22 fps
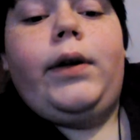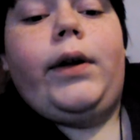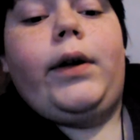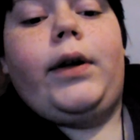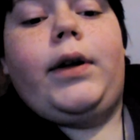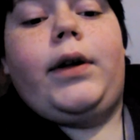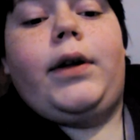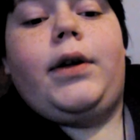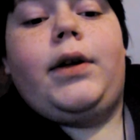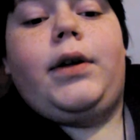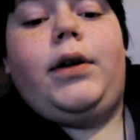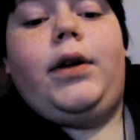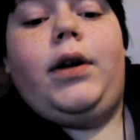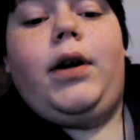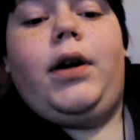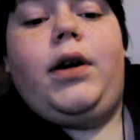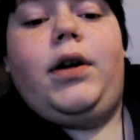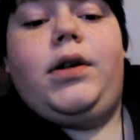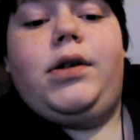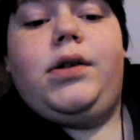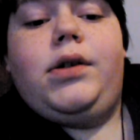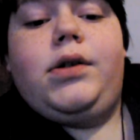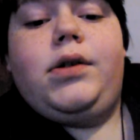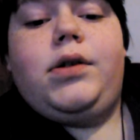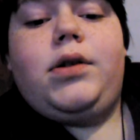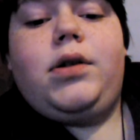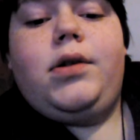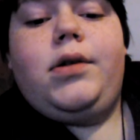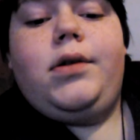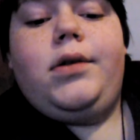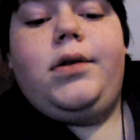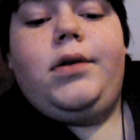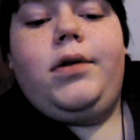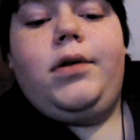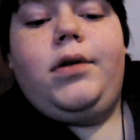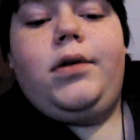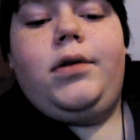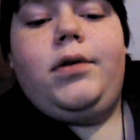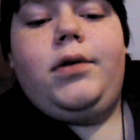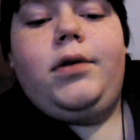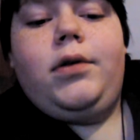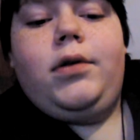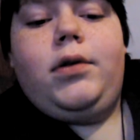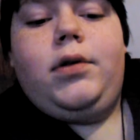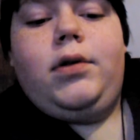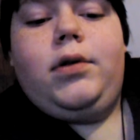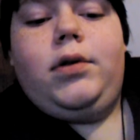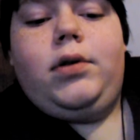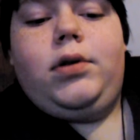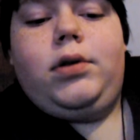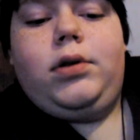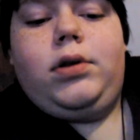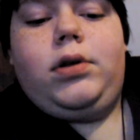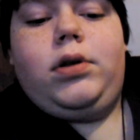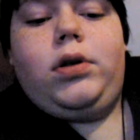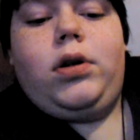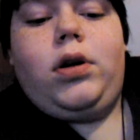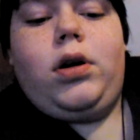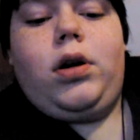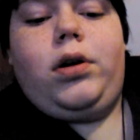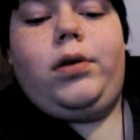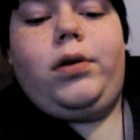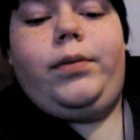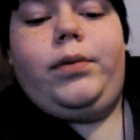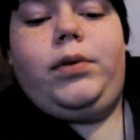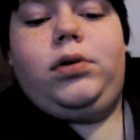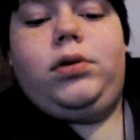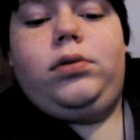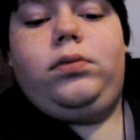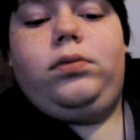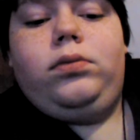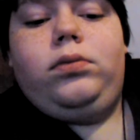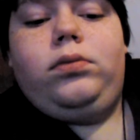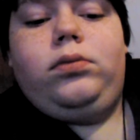Hey guys, it's the Hobbit